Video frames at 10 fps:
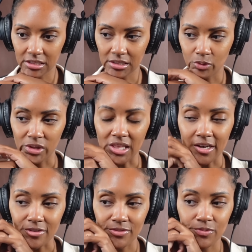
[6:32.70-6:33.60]
we
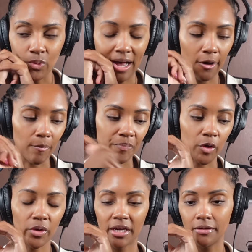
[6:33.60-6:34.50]
love. Wow.
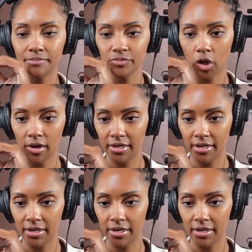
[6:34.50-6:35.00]
Okay. All right.